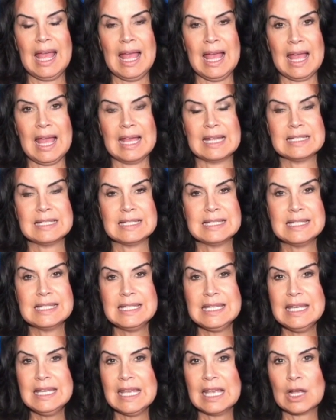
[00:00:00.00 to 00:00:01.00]
and
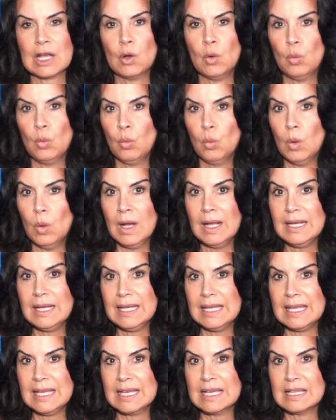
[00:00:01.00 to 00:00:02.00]
seeing what
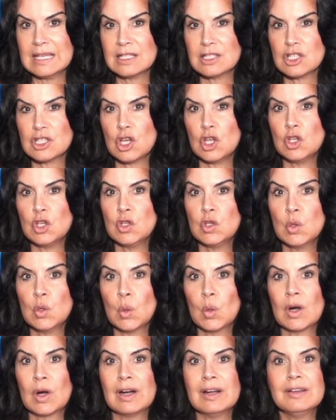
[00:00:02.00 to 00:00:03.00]
is
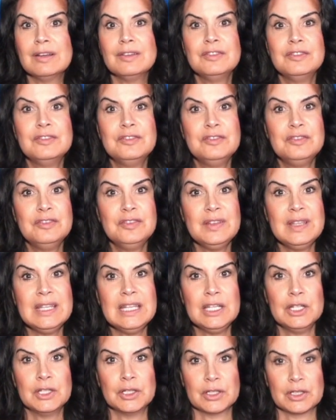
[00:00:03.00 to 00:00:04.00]
your
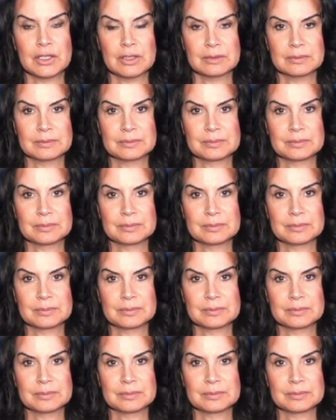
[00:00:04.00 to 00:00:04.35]
fear.